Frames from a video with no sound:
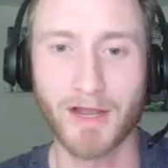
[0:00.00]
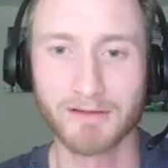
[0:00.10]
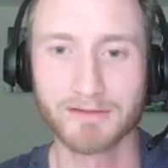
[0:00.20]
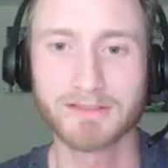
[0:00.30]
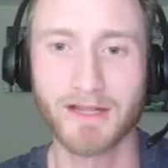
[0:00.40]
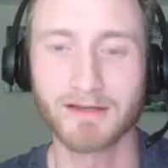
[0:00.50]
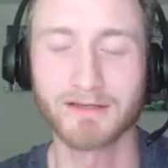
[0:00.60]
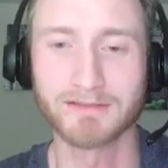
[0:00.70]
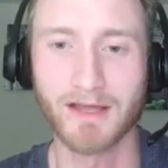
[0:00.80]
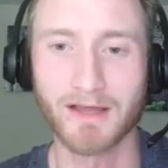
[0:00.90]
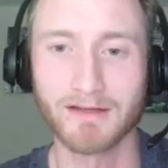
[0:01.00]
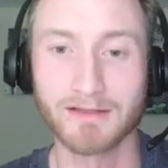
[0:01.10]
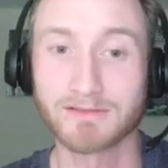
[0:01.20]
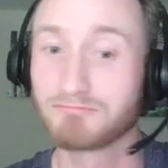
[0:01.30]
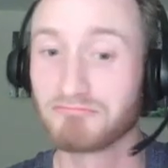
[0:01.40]
my understanding is that
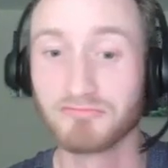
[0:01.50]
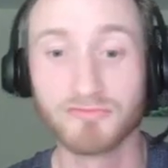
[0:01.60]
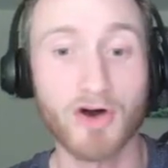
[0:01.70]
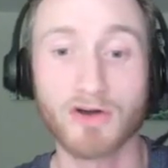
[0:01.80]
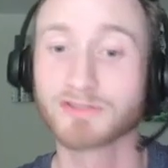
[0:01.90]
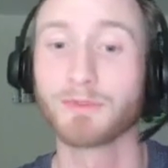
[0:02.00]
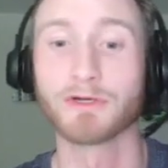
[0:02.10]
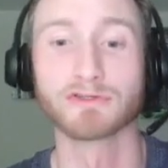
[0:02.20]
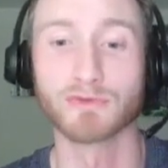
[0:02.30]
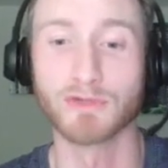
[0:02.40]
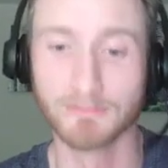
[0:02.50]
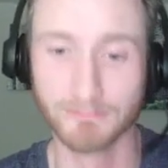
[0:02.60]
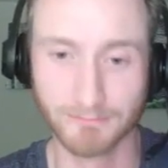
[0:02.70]
it's all spiritual.